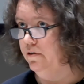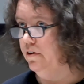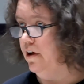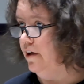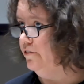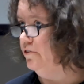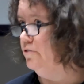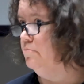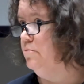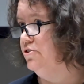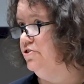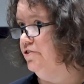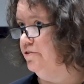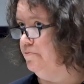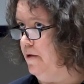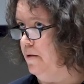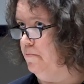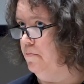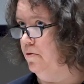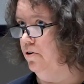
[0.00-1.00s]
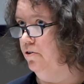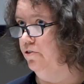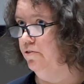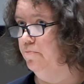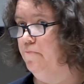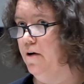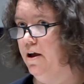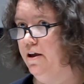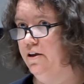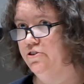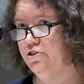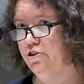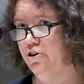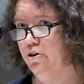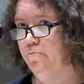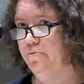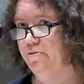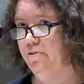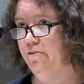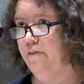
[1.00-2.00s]
Not so much as members, but in
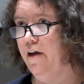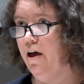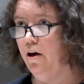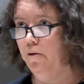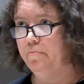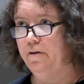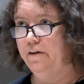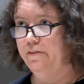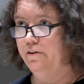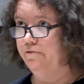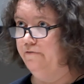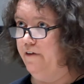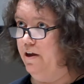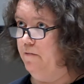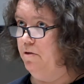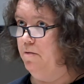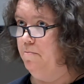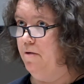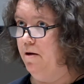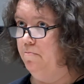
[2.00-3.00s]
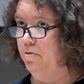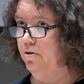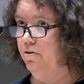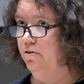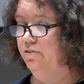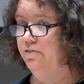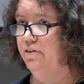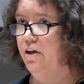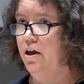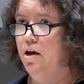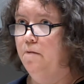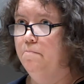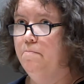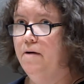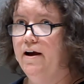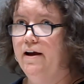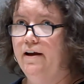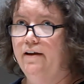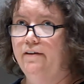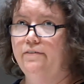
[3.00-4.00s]
terms of helping their family members
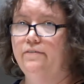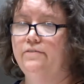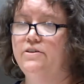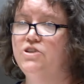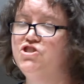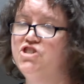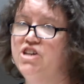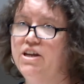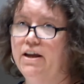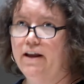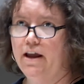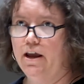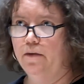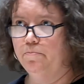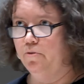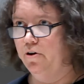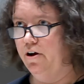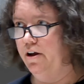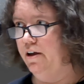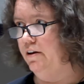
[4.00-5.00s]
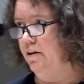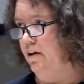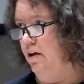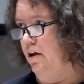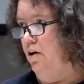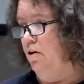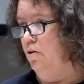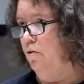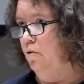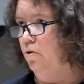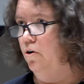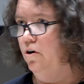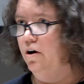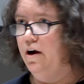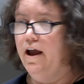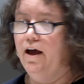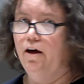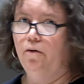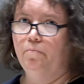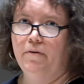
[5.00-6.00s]
by stitching an apron, or
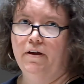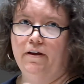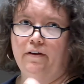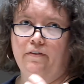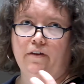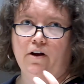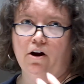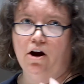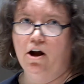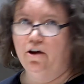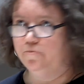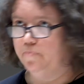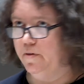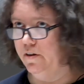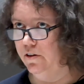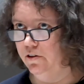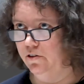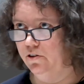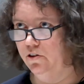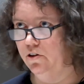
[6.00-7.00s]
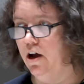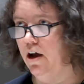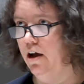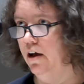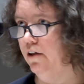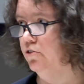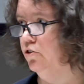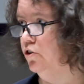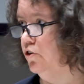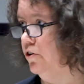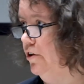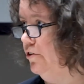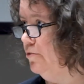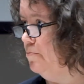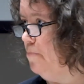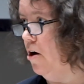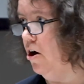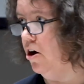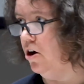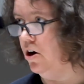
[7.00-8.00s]
helping their husband learn his
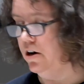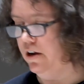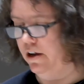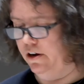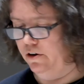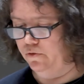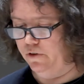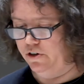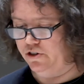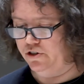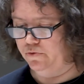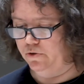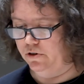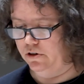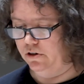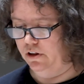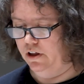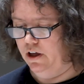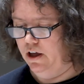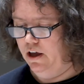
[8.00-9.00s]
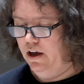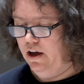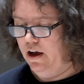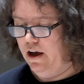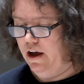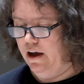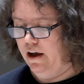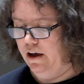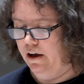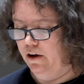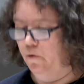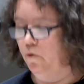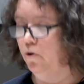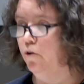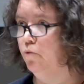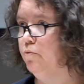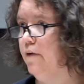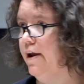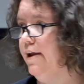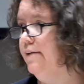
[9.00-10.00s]
part in a ritual,
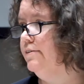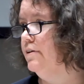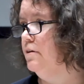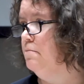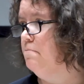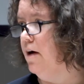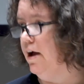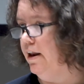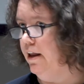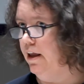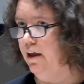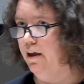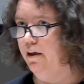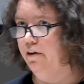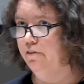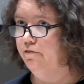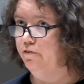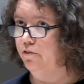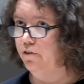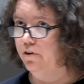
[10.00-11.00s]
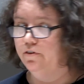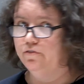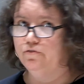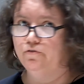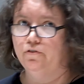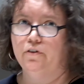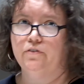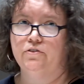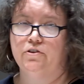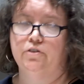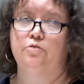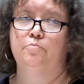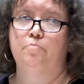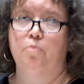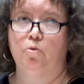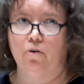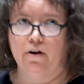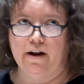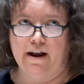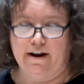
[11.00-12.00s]
or raising money to
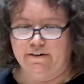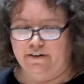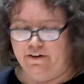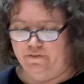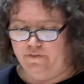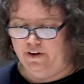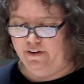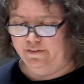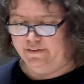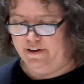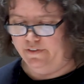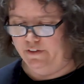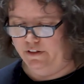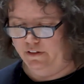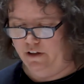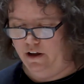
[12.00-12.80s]
support activities at the